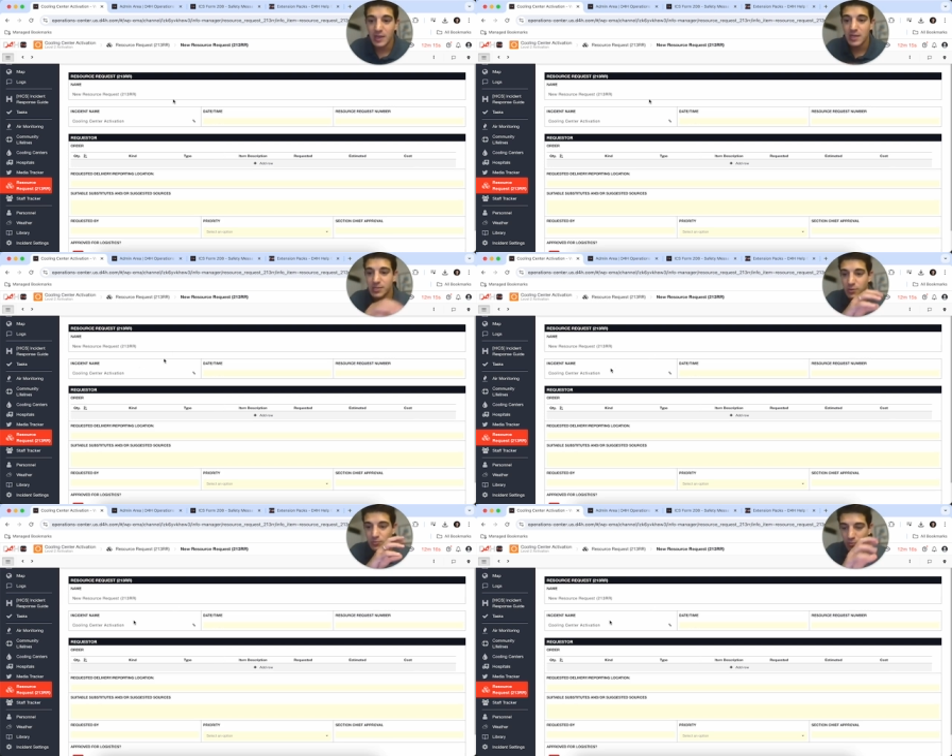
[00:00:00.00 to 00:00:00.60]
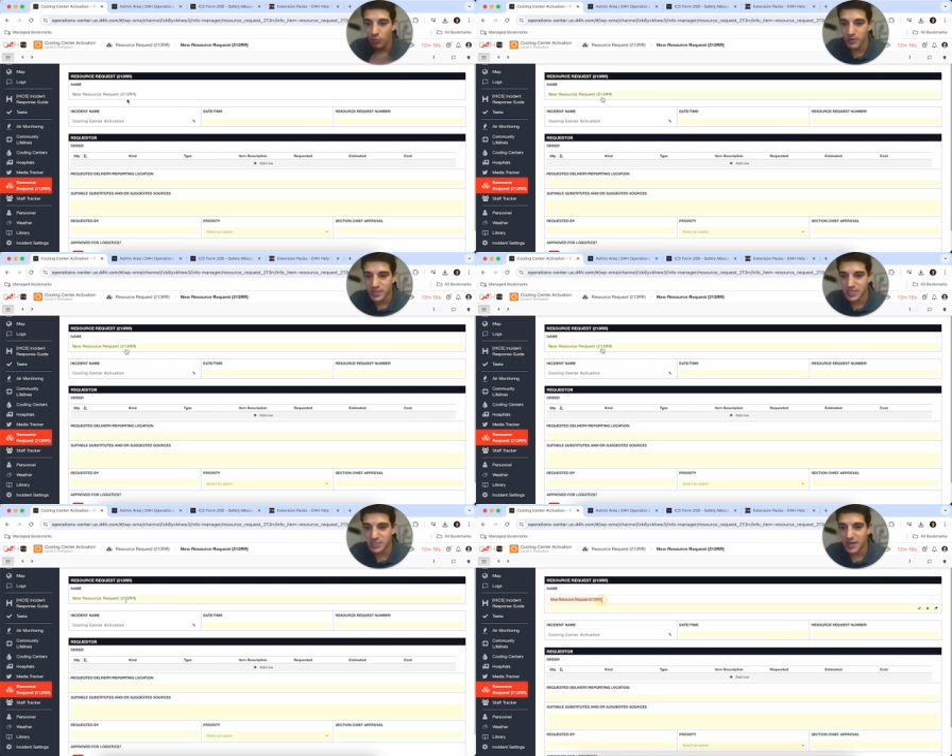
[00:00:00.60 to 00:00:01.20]
So cooling
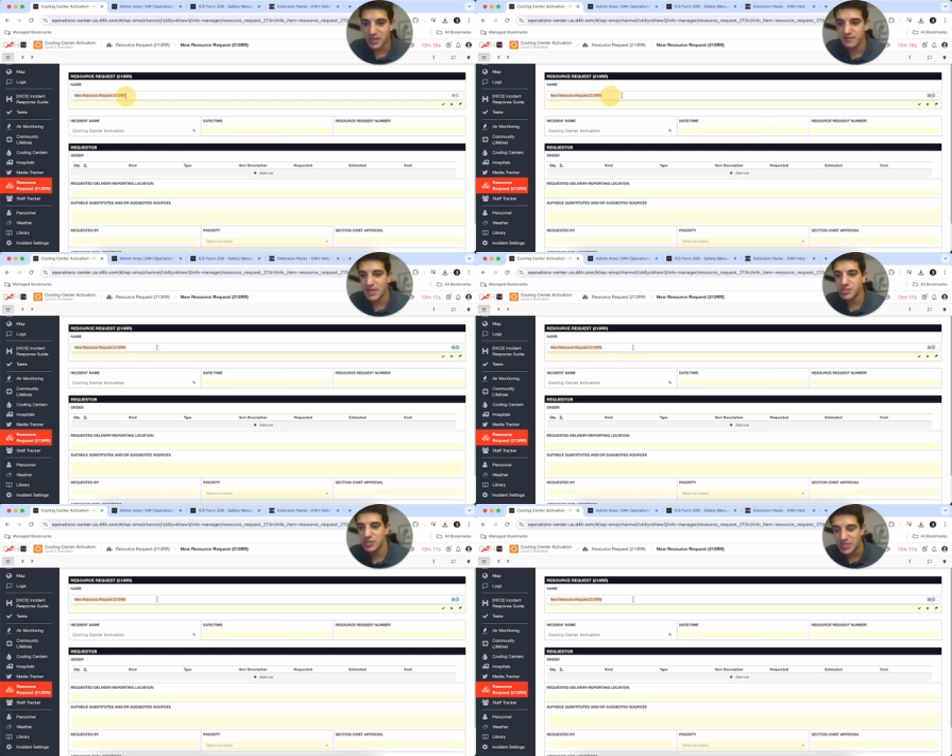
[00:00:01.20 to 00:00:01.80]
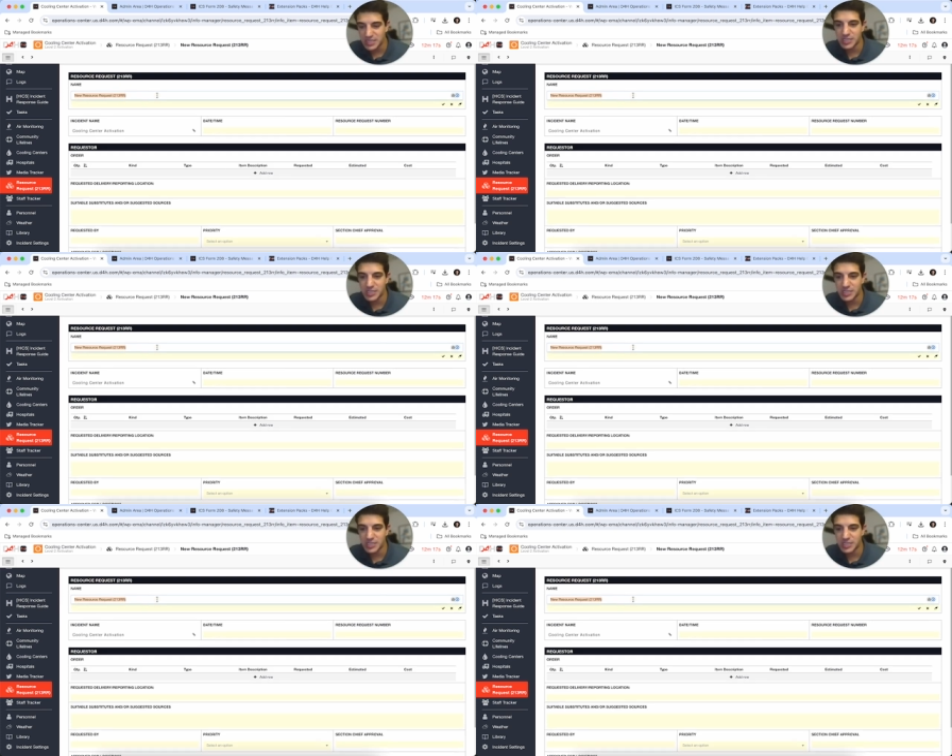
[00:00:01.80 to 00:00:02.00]
center activation, let's say this